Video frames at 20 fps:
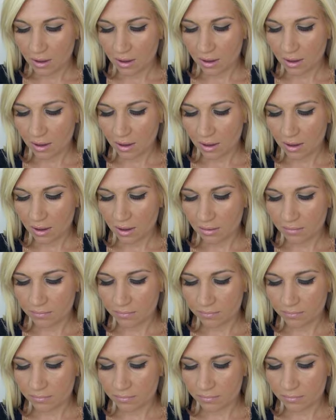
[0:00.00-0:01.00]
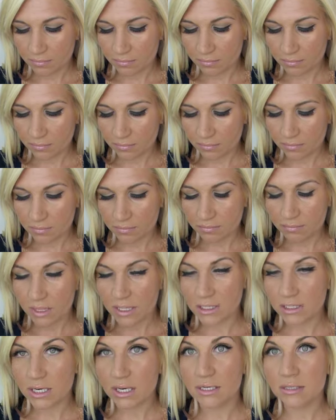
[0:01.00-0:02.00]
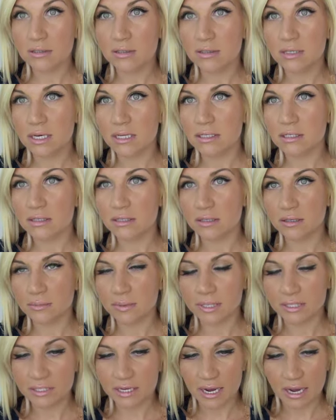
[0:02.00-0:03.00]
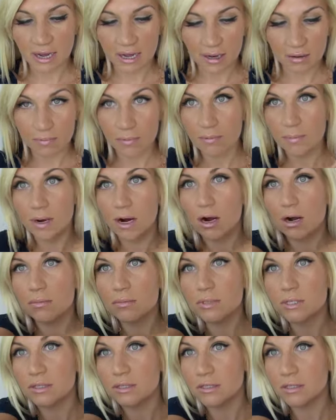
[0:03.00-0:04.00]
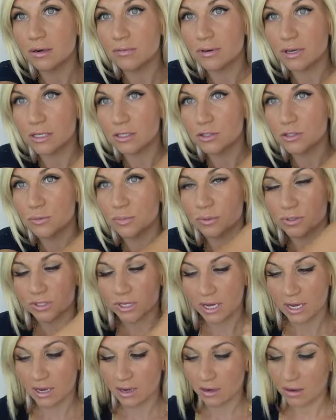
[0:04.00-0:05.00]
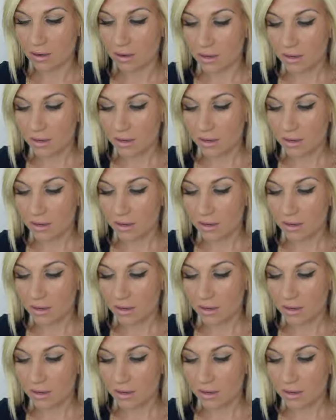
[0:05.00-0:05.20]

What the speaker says: My chest gets a little bit tan, but my arms and stuff get super tan.